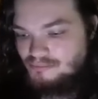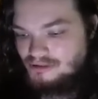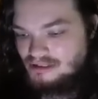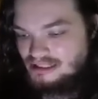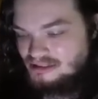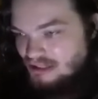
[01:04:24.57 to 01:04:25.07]

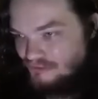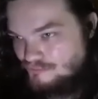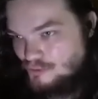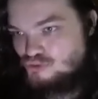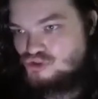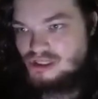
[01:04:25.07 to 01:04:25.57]
like, like
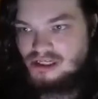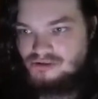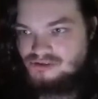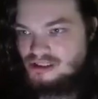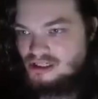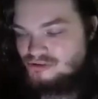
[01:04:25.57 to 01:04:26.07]
phone
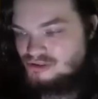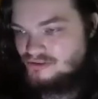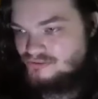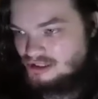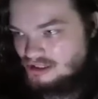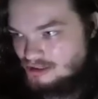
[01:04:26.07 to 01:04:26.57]
channels and other stuff
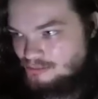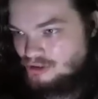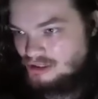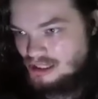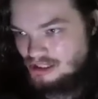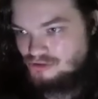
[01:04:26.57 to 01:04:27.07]
they can
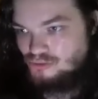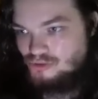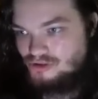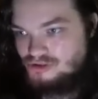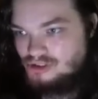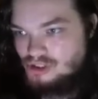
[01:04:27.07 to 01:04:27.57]
communicate
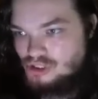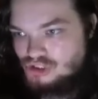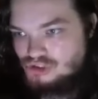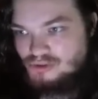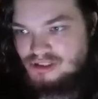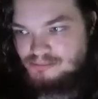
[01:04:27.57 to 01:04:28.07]
towards.
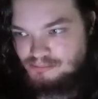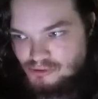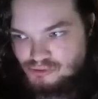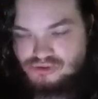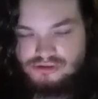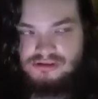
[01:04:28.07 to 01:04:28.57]
So he
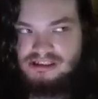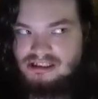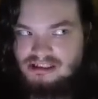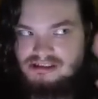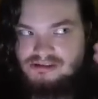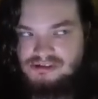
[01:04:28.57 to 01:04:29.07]
most certainly
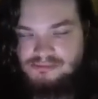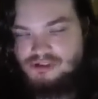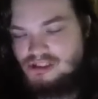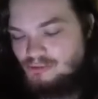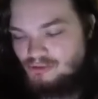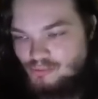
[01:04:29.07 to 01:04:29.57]
can still
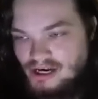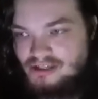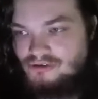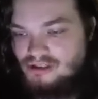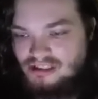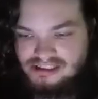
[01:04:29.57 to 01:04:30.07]
communicate with
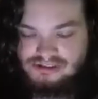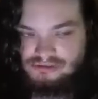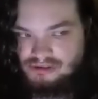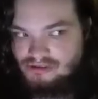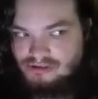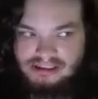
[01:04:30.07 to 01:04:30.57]
Wagner unless they're
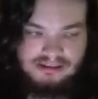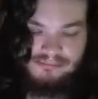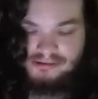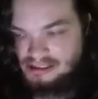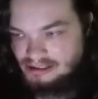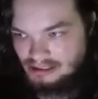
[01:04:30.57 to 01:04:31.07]
literally
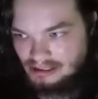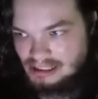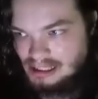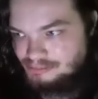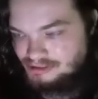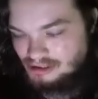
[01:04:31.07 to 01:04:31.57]
completely
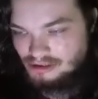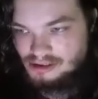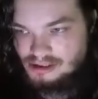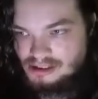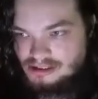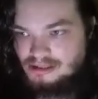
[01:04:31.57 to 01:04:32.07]
incompetent.
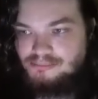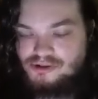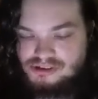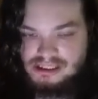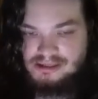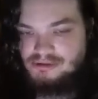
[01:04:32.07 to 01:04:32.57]
They
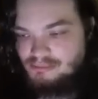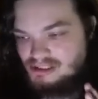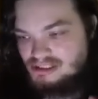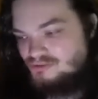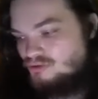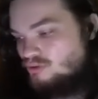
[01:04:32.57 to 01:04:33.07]
must have, they must
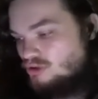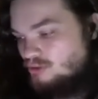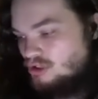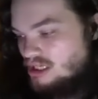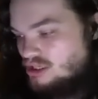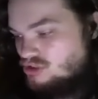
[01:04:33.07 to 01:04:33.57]
have their own
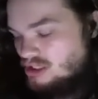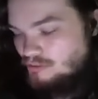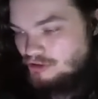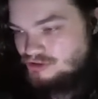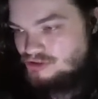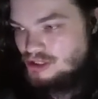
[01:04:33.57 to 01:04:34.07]
communication
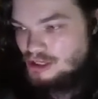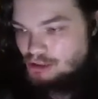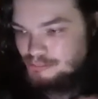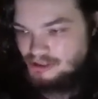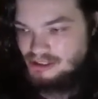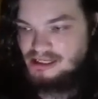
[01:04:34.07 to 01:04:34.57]
networks,
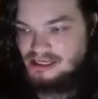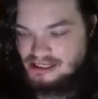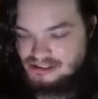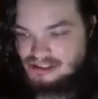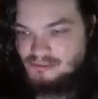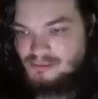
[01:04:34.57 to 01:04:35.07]
but
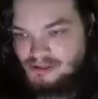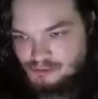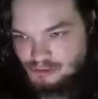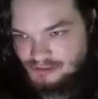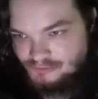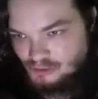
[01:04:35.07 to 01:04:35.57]
it's going to be much
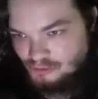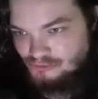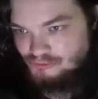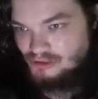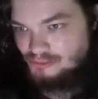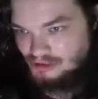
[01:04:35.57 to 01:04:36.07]
more difficult
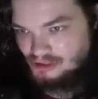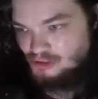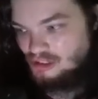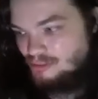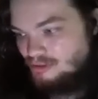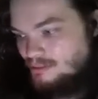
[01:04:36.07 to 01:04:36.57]
for him to
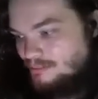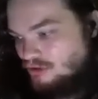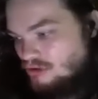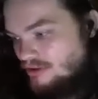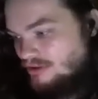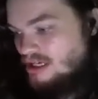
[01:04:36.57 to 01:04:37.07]
communicate with the public
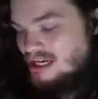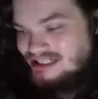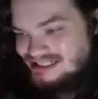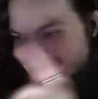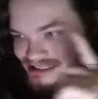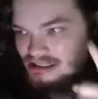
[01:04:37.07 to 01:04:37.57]
crowd.
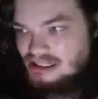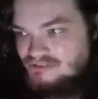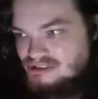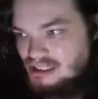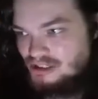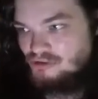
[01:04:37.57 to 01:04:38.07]
Does he still have his
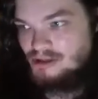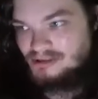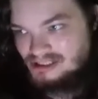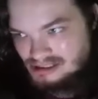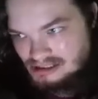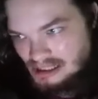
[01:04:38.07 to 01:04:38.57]
Telegram?
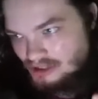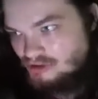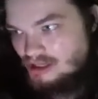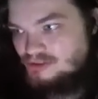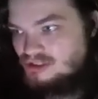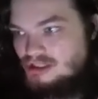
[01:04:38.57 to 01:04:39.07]
Because the
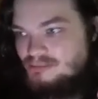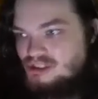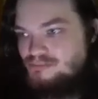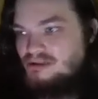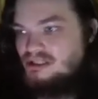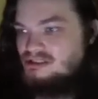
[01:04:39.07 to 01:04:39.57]
Telegram is going to be his
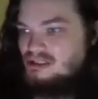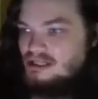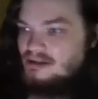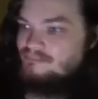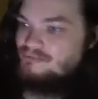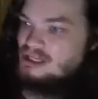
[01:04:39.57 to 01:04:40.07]
biggest
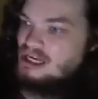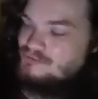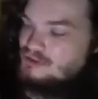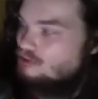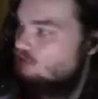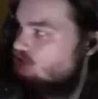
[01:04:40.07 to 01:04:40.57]
thing. If
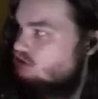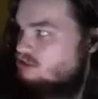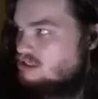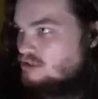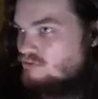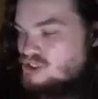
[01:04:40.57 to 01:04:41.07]
he loses his
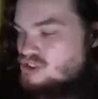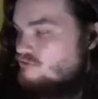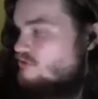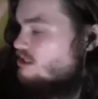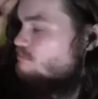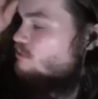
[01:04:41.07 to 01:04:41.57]
like Russian
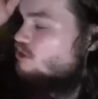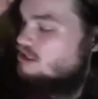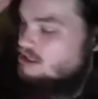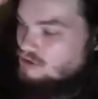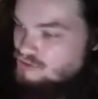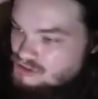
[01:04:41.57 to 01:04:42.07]
Facebook and
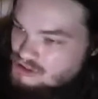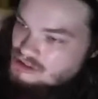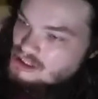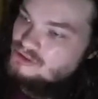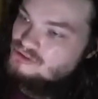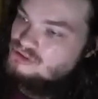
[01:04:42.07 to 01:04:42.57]
he loses his
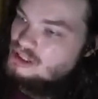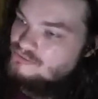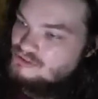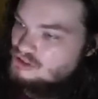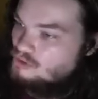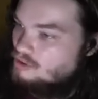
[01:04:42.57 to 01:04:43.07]
other stuff,
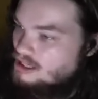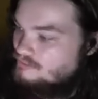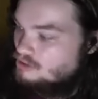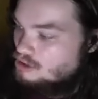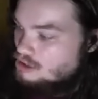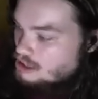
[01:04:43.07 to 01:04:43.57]
it's like
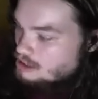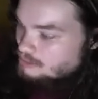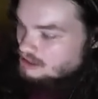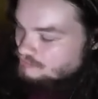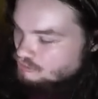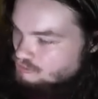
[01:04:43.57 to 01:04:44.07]
whatever. But
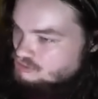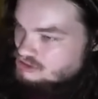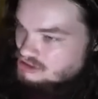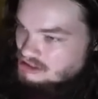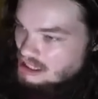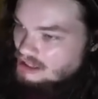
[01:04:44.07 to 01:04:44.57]
if he loses
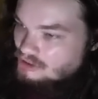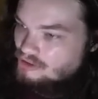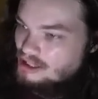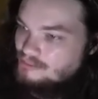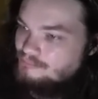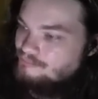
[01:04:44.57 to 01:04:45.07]
his
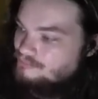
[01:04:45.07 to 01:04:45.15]
Telegram,